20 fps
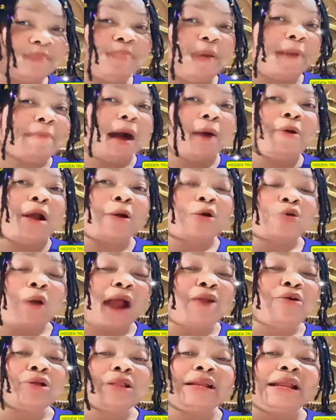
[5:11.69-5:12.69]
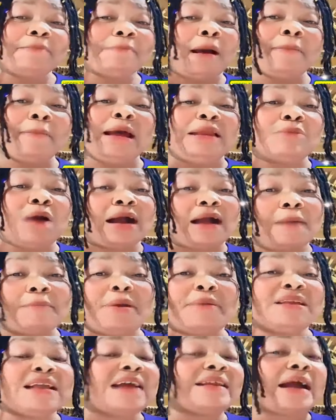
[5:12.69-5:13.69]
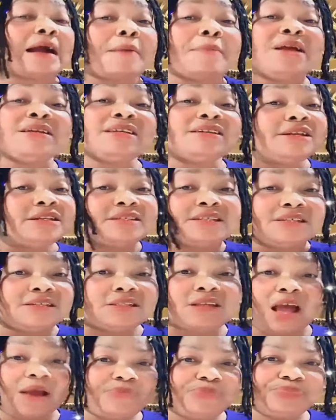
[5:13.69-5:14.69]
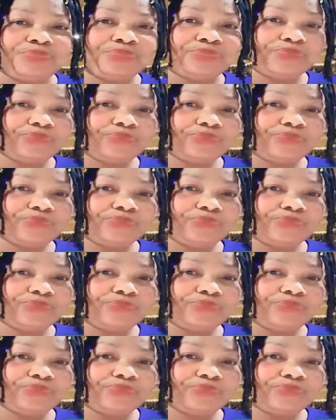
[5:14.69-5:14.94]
Say be ma we crowd or the neighbor me ni ma ka me nya de ka me di things.